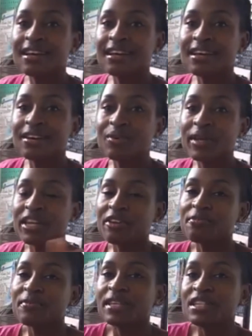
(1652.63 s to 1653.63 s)
When they're
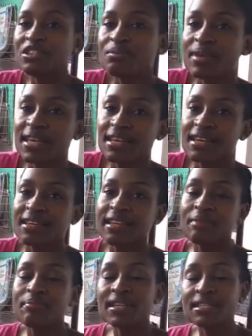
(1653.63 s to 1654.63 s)
finished baking, I
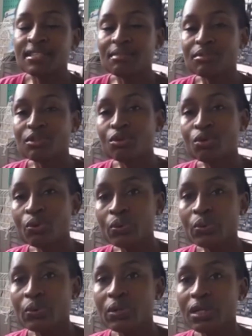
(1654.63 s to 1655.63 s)
place them to
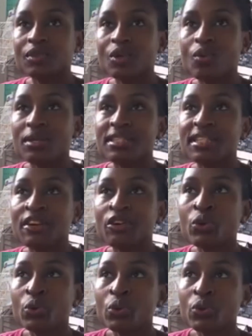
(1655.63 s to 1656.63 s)
cool. Once they're
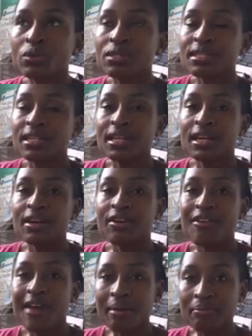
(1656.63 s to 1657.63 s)
cooled,
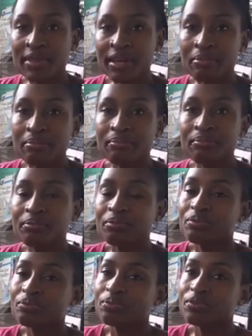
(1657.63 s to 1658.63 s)
wrap them,
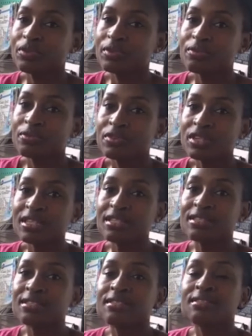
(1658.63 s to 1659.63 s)
freeze.
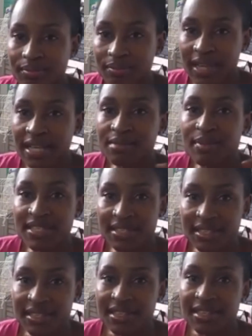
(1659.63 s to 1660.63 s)
That's
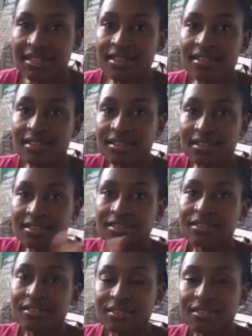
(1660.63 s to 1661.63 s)
basically,
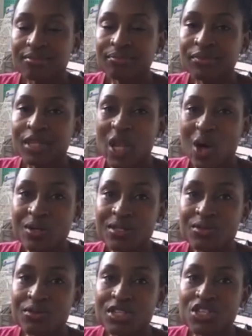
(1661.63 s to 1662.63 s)
long
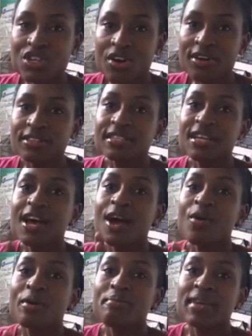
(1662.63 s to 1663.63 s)
story short, how
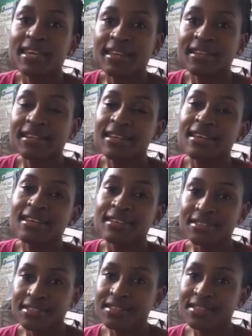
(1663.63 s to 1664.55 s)
a baking day is